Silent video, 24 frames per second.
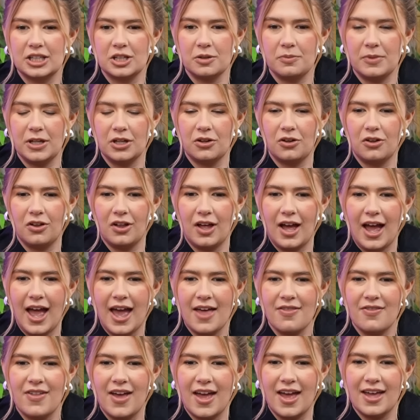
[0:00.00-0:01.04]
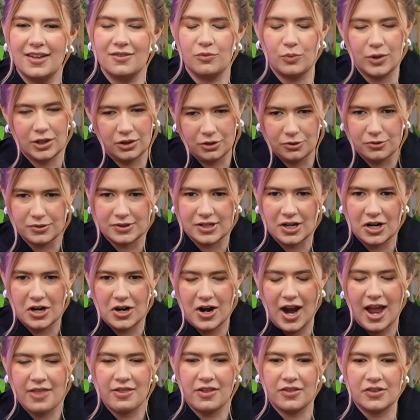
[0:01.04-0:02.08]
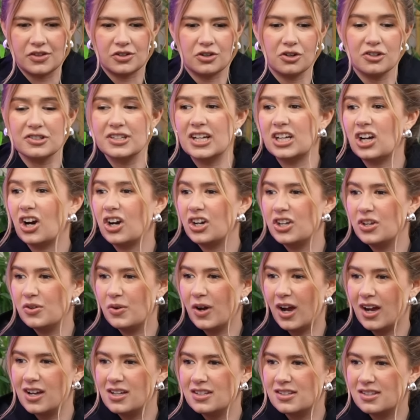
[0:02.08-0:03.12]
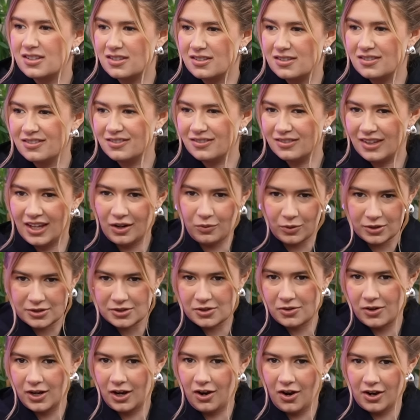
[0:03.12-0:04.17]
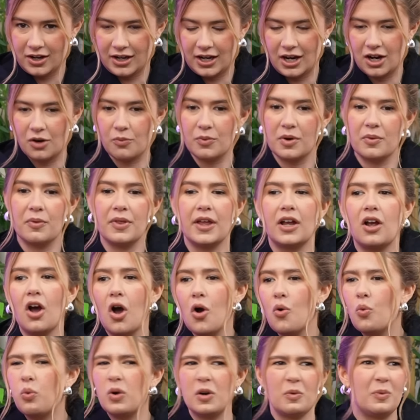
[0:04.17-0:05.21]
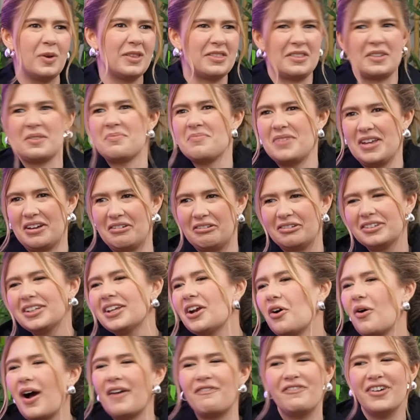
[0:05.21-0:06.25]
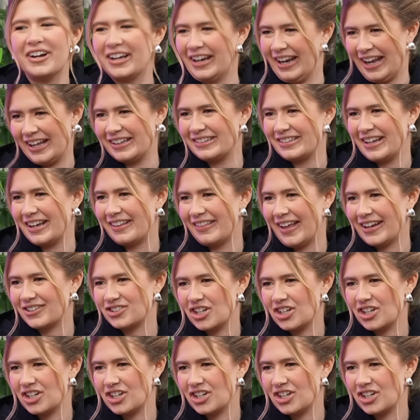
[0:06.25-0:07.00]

Into Camille, and then we lose her, and then this girl's like, are you guys like, what's going on here? And we were like, oh, we're with Camille. You know, I fucking hate saying that.